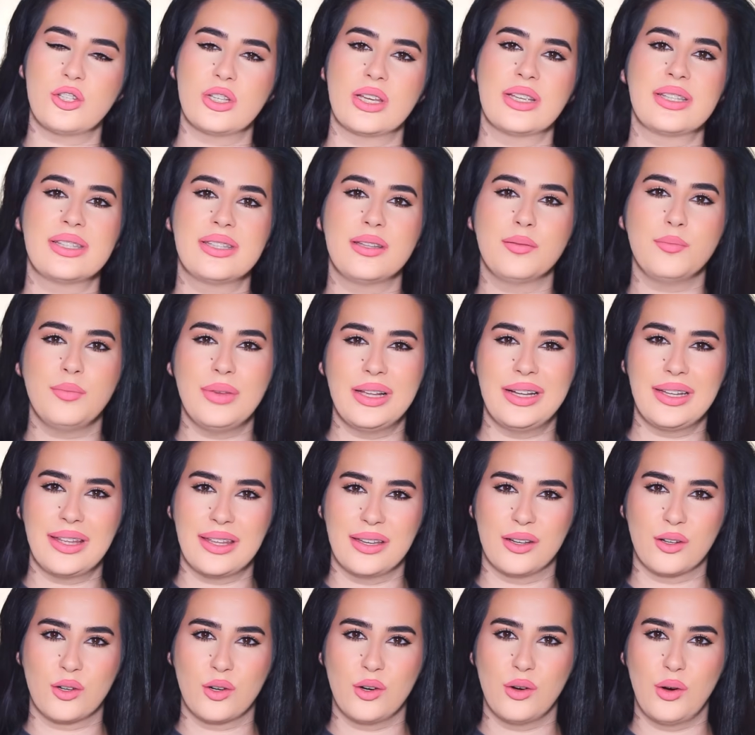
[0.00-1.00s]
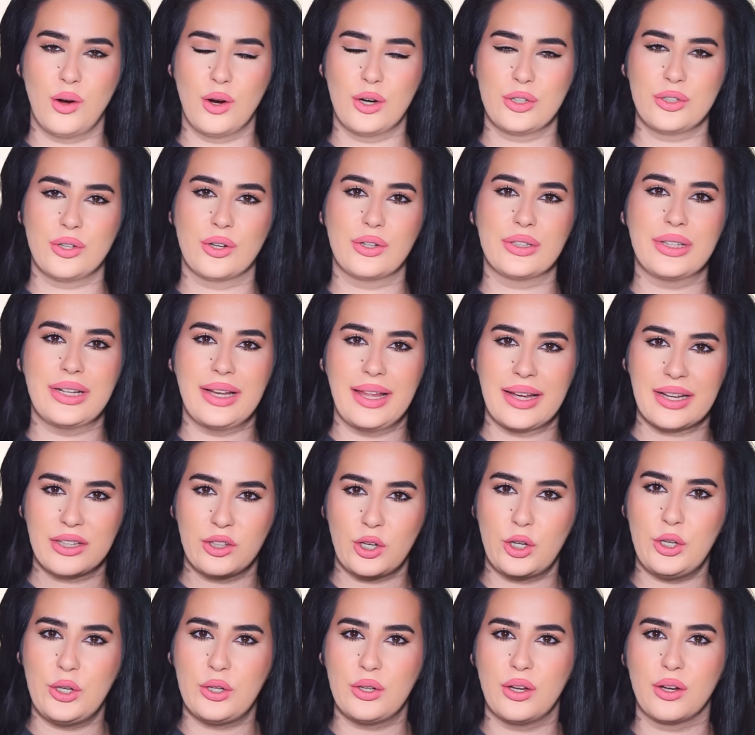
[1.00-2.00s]
just the milky accord or the
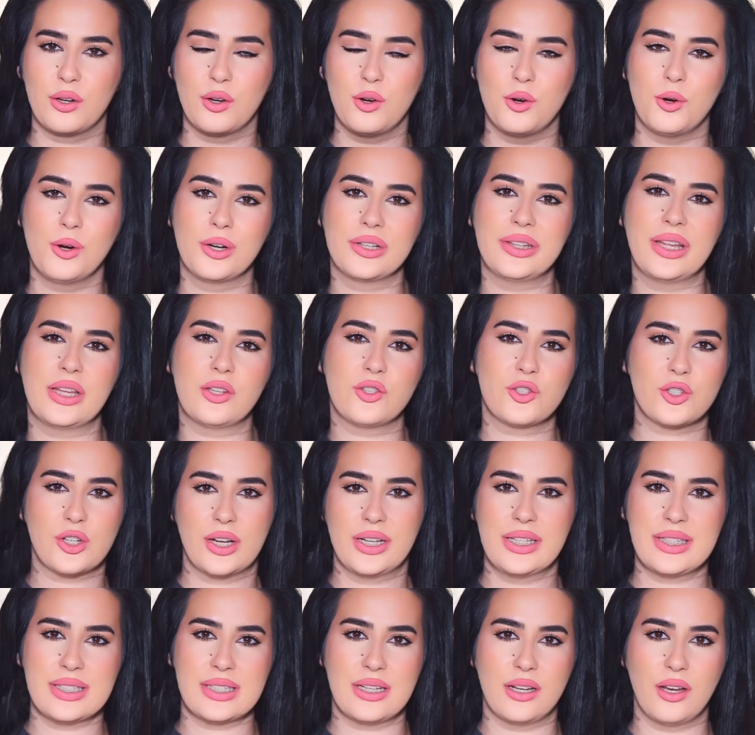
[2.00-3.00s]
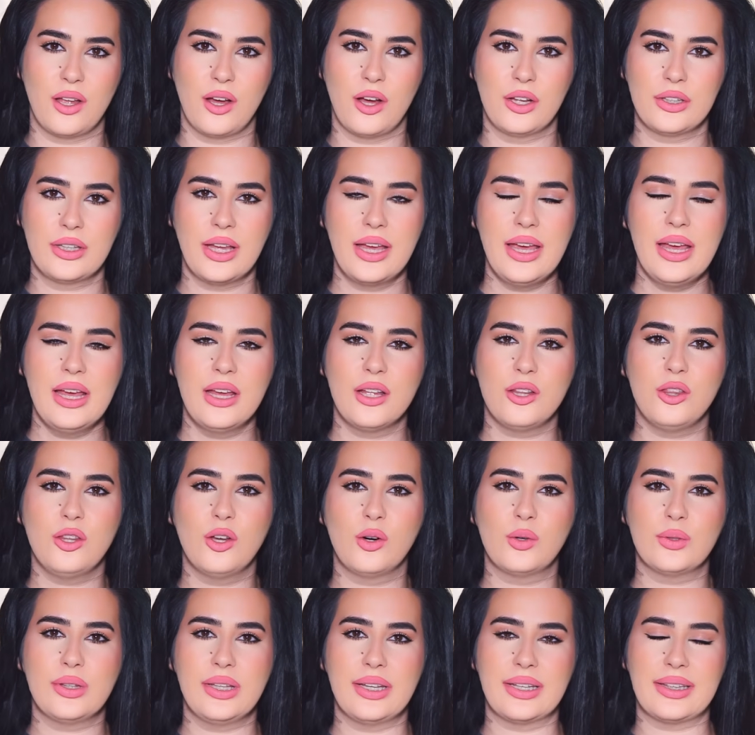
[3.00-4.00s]
lactonic accord that shines a lot.
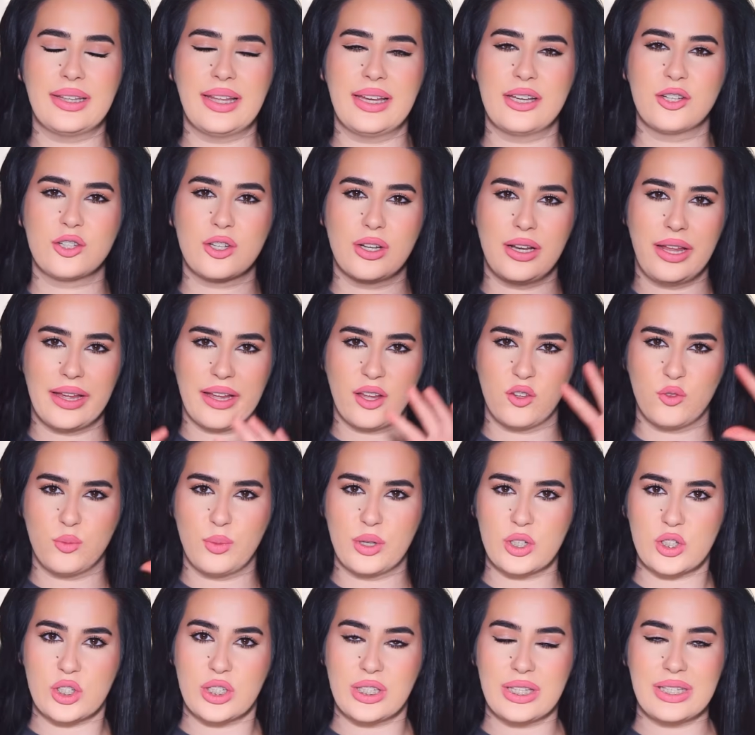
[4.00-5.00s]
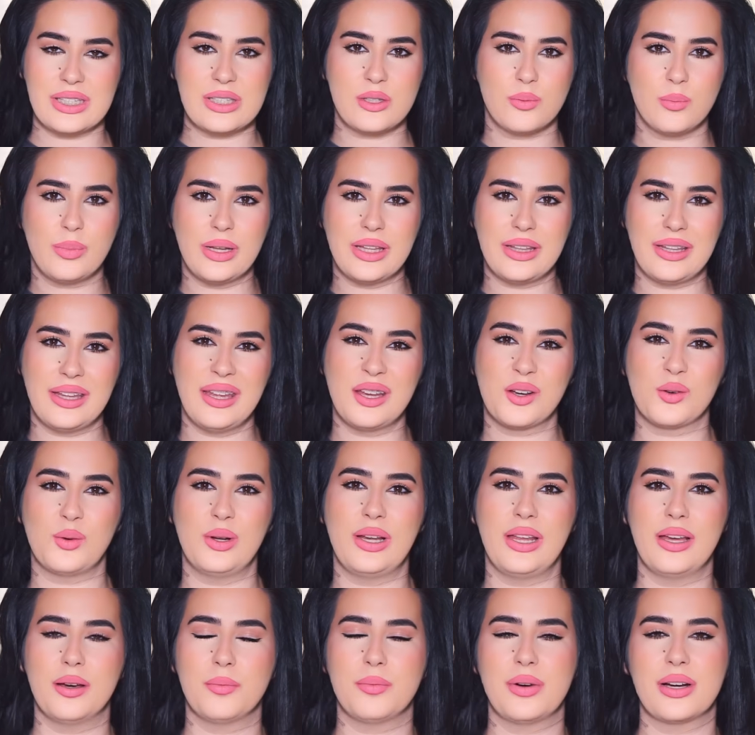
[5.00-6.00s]
No, the attention, like I mentioned, it's split
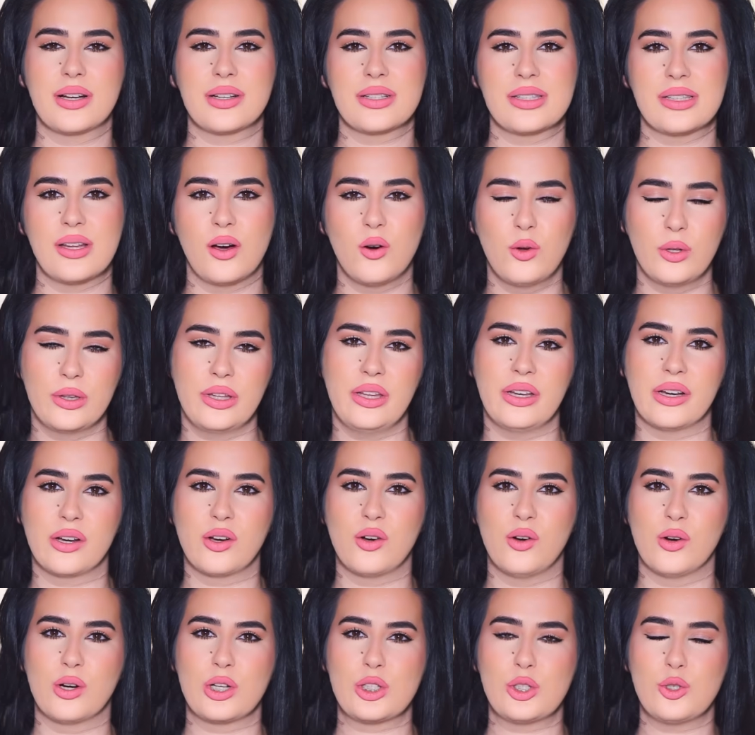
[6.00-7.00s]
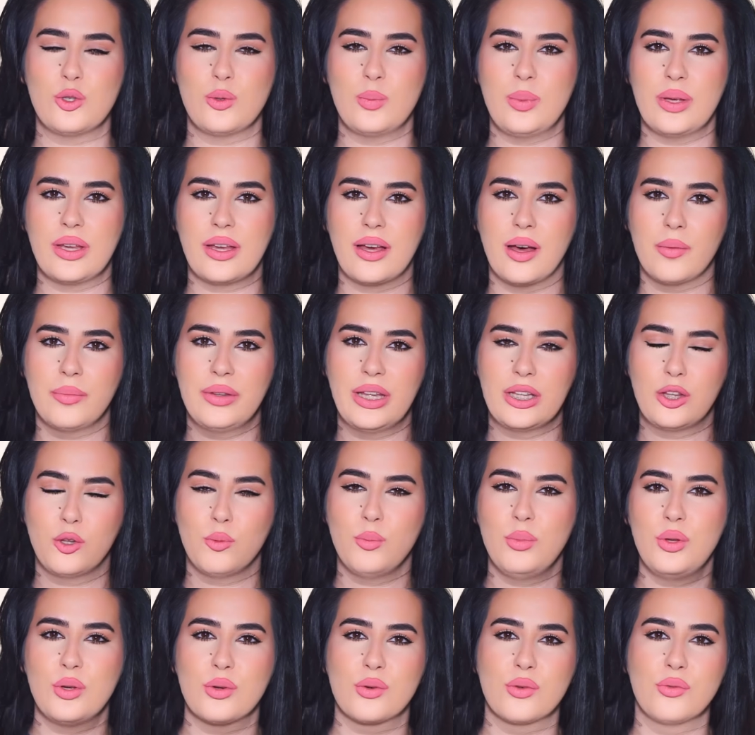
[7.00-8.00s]
equally amongst all the accords. You pick up that
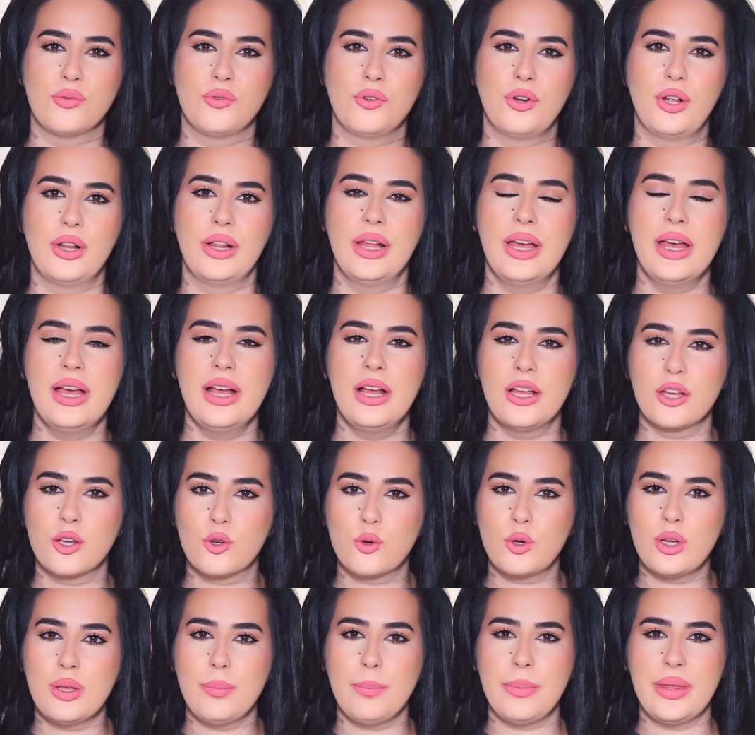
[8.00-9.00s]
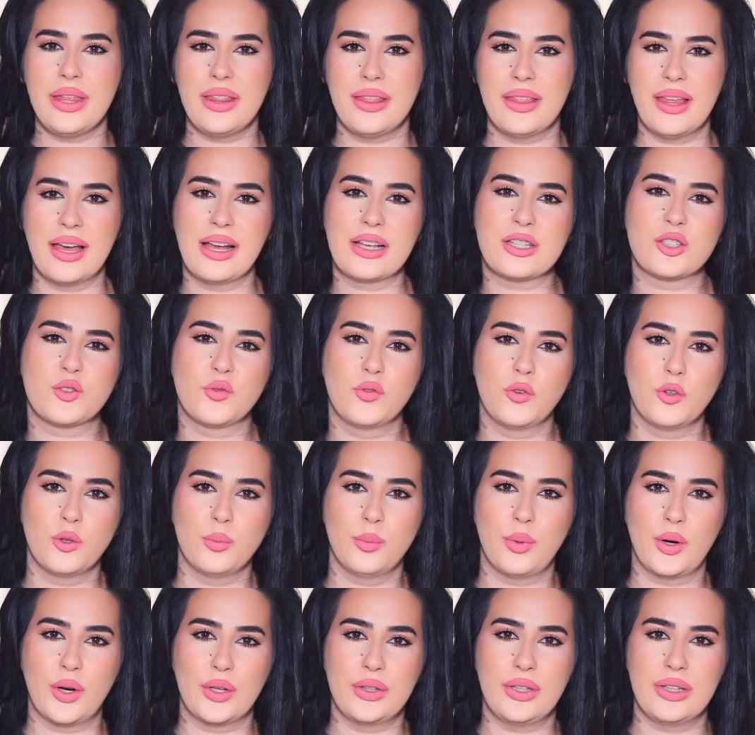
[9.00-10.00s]
beautiful, creamy, dense,
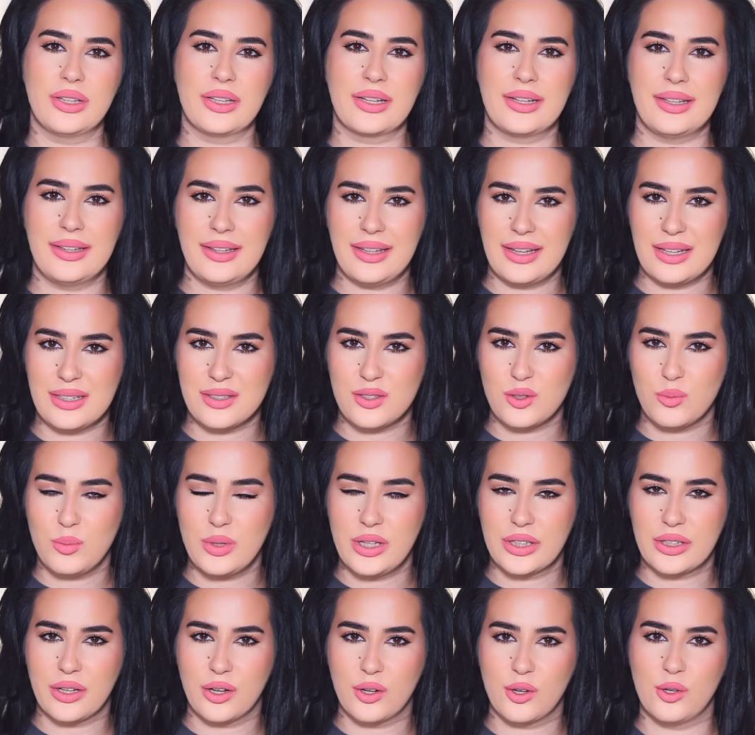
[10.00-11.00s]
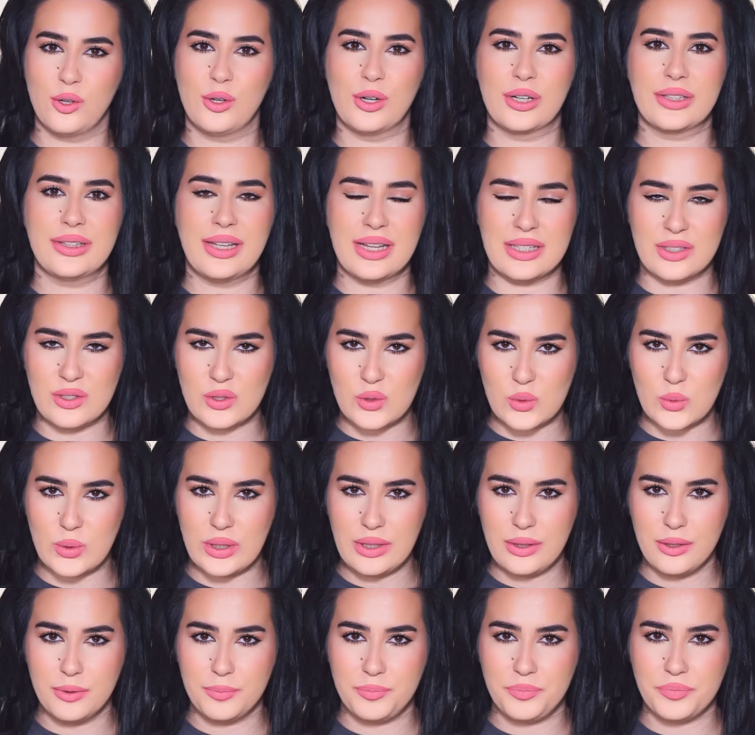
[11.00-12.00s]
full-bodied, condensed milk accord that's
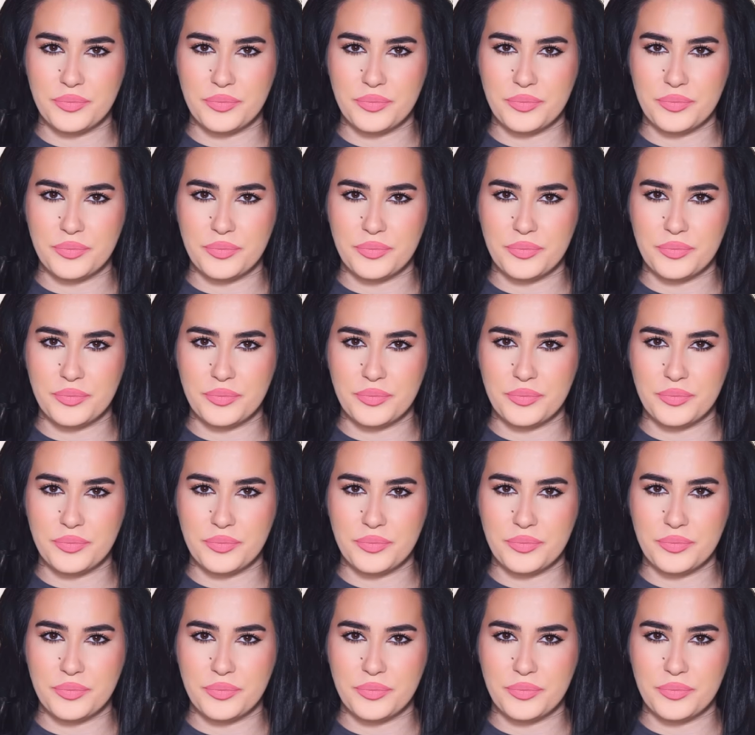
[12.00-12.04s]
sweet.